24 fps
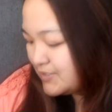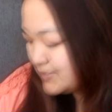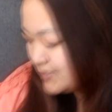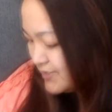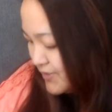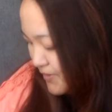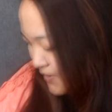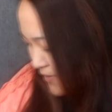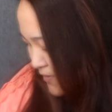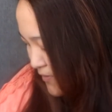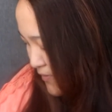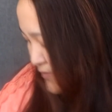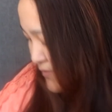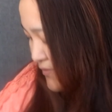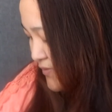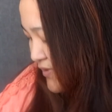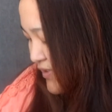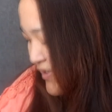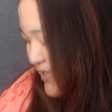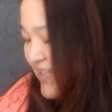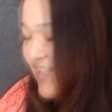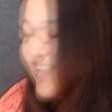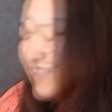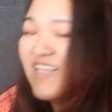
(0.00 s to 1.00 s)
So
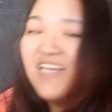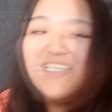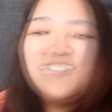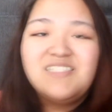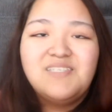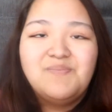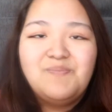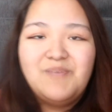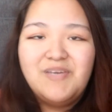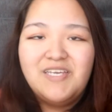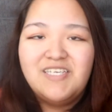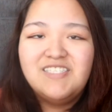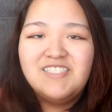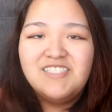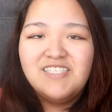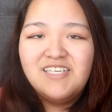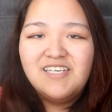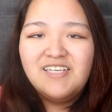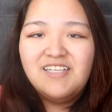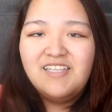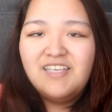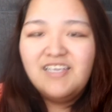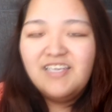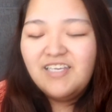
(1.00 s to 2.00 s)
that's
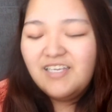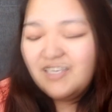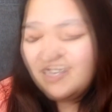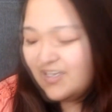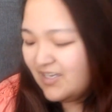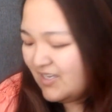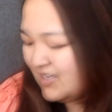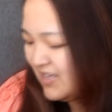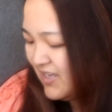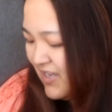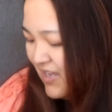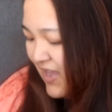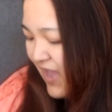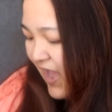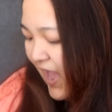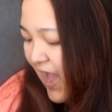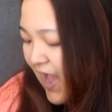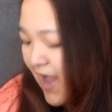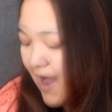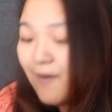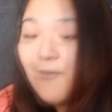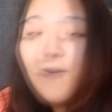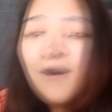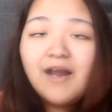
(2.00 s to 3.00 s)
basically
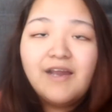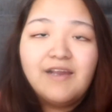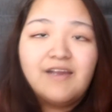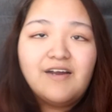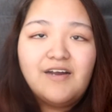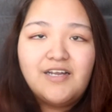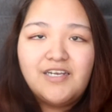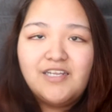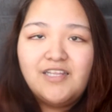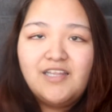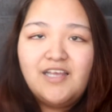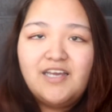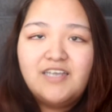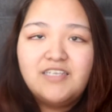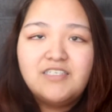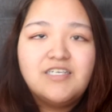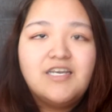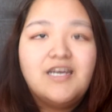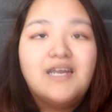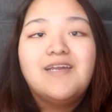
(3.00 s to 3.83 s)
how I got Elijah.